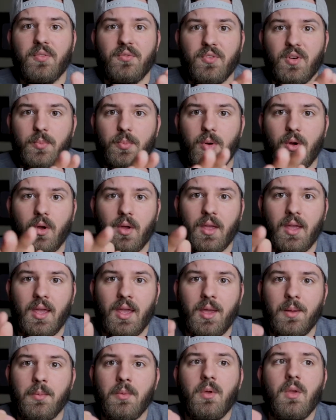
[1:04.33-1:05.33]
a football
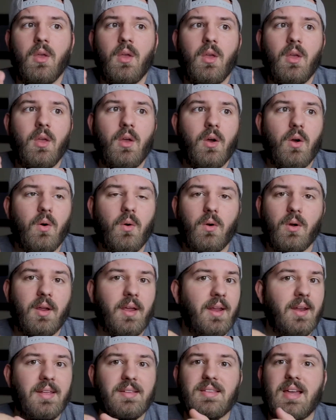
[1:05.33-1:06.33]
game, or
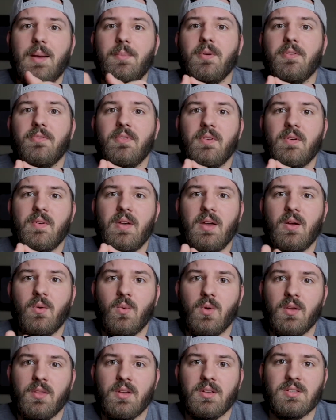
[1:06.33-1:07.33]
any type of event
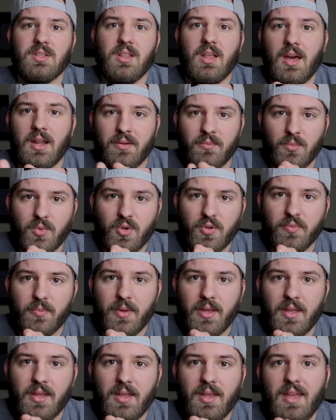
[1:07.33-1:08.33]
where there's a lot of
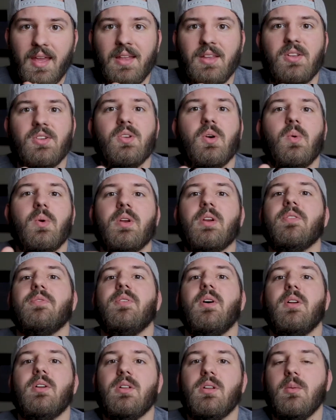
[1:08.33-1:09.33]
movement and you don't want your
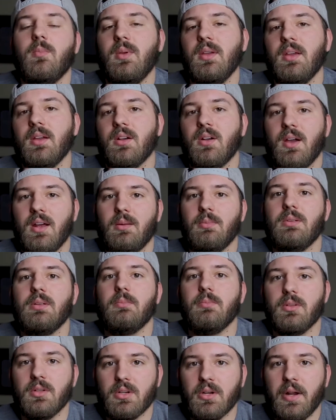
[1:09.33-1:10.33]
photo to be incredibly
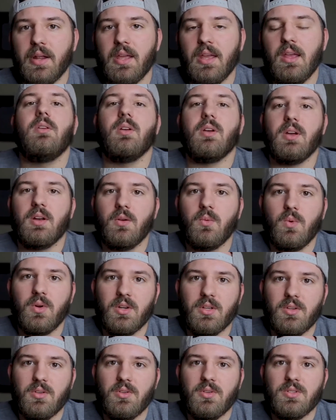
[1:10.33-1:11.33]
blurry, you're going to want
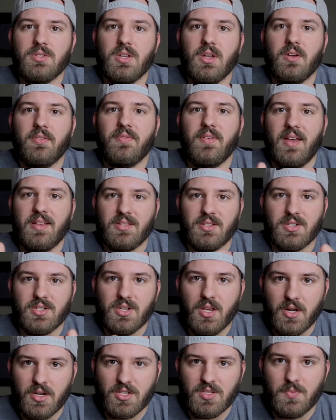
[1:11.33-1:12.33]
to use a faster
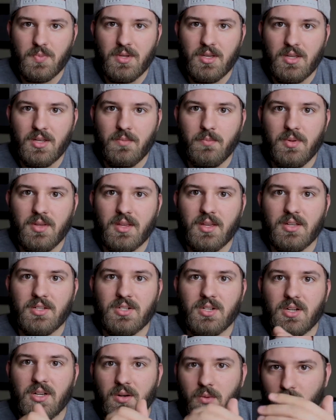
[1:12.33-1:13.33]
shutter speed because
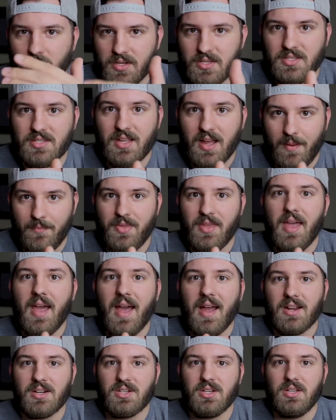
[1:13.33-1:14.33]
you're going to want to stop the
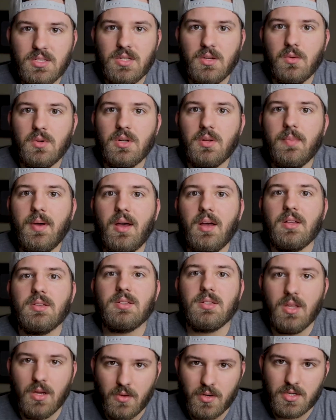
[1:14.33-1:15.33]
action. So what about a
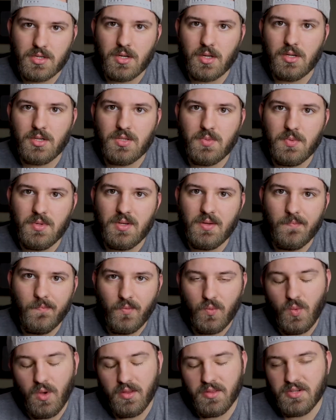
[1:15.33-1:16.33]
slower shutter speed?
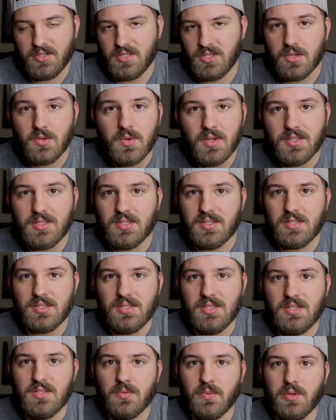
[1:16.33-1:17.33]
Well, there's two
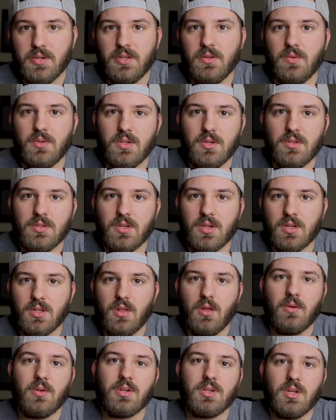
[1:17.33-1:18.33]
instances where you would use a
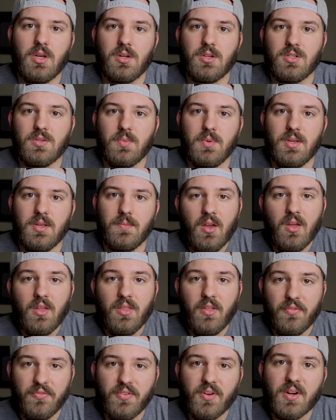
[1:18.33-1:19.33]
slower shutter speed.
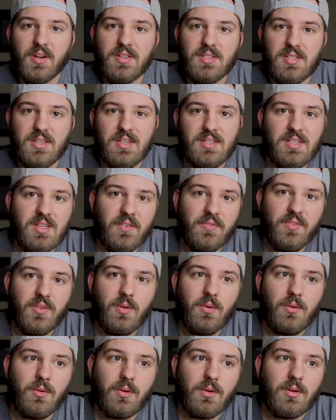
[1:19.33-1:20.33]
The first is if
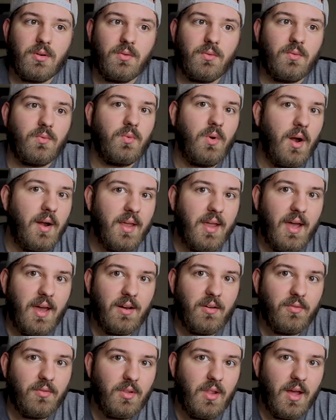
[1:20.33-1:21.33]
you are running out
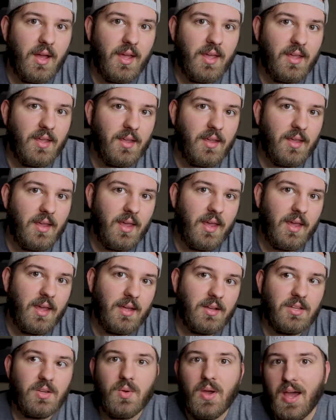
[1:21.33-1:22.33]
of light
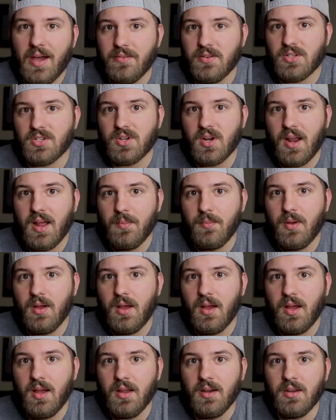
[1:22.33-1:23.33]
and you have a
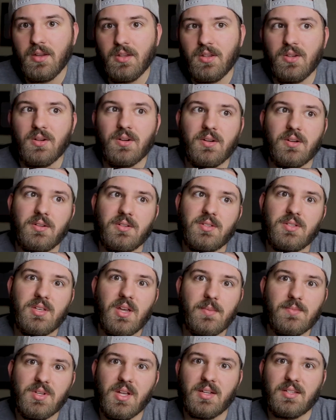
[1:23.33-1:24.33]
tripod, your
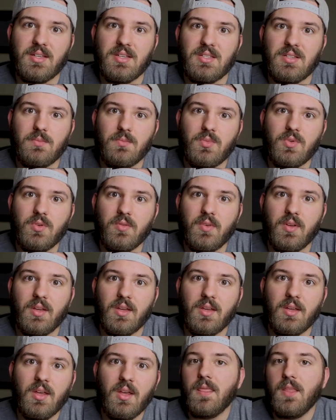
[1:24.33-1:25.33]
subject isn't
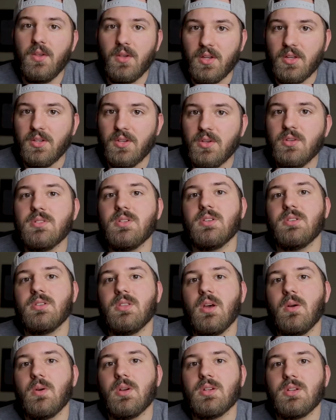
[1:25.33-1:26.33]
moving, you can use a
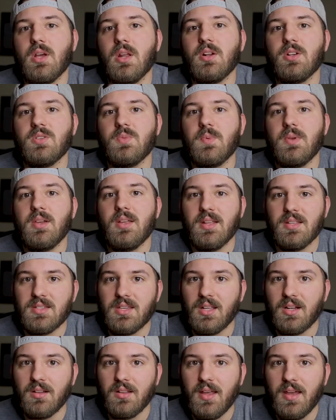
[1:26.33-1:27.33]
slower shutter speed. It's
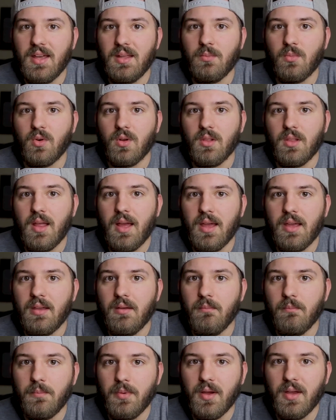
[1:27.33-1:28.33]
going to let in more light,
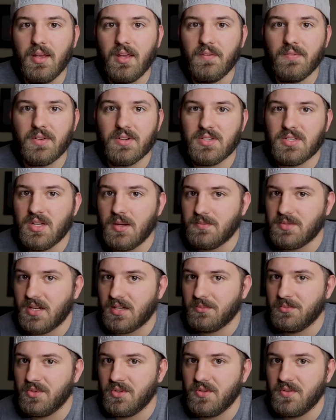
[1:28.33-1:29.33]
but if your subject
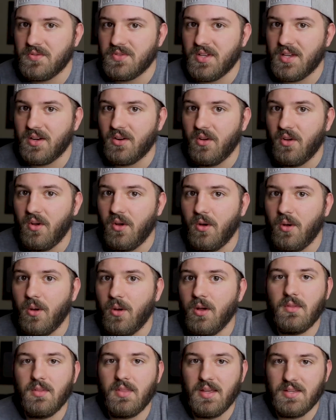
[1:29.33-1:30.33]
moves at all,
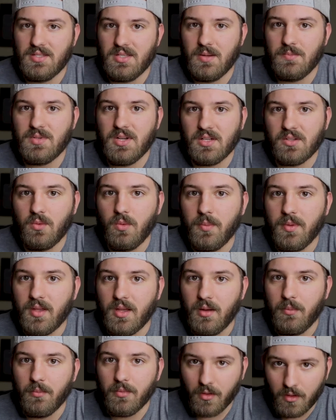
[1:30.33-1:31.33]
that subject will
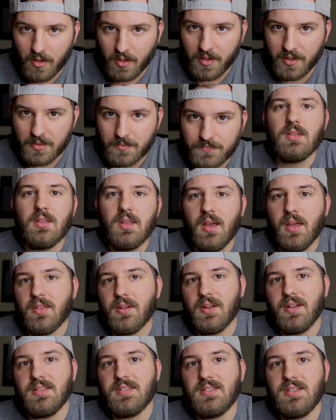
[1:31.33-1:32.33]
become blurry. The other
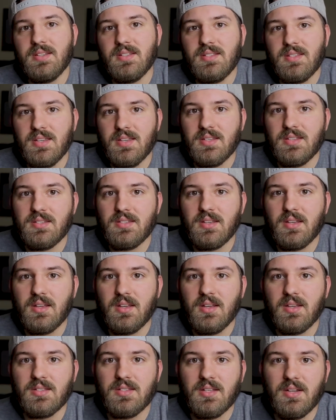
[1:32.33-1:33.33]
instance is
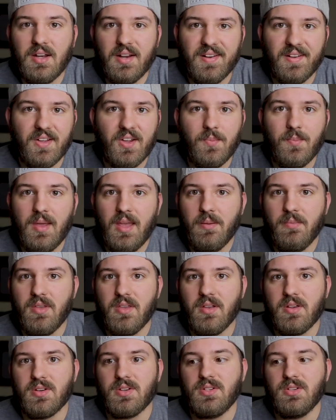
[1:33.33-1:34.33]
a scenario, maybe
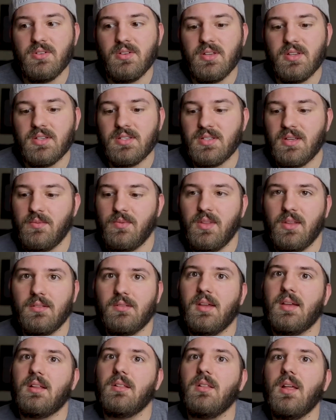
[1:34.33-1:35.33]
you're shooting something
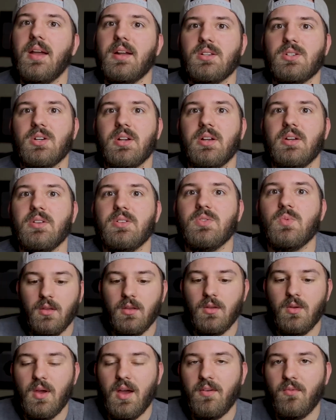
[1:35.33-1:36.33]
like light trails.
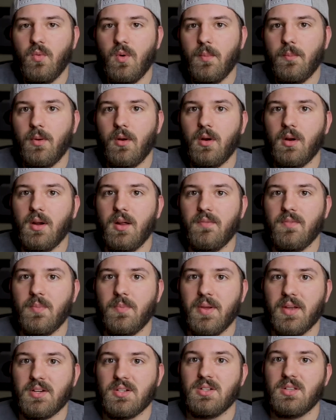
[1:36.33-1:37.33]
You have one part of the
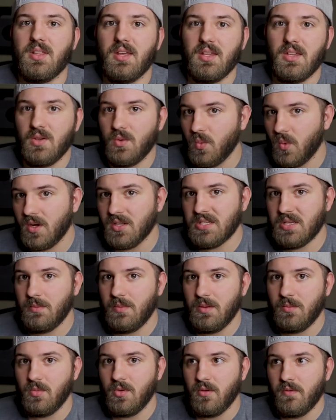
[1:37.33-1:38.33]
picture that you want to
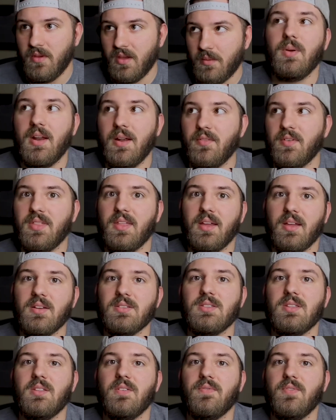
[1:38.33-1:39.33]
be moving, but everything
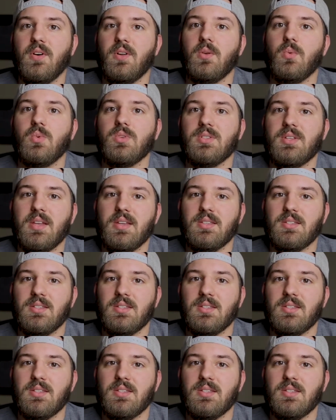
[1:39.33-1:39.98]
else in the photo will stay